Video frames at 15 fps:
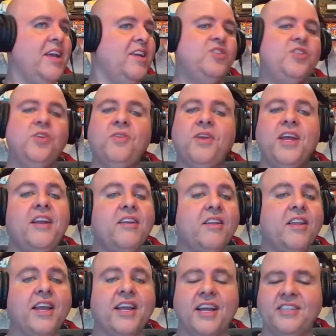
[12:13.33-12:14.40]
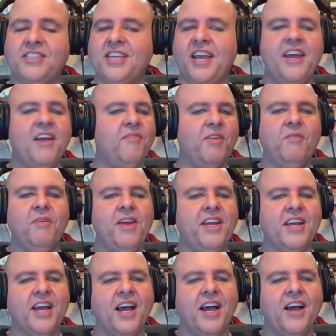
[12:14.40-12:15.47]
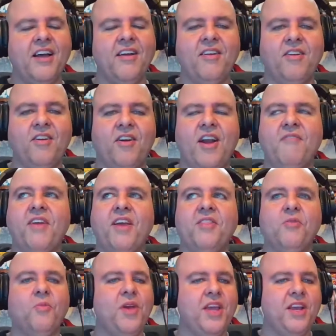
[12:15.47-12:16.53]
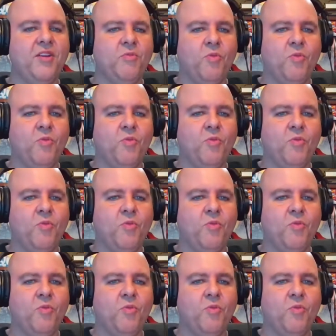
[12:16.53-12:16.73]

Tune in, like I say, every week or every other week,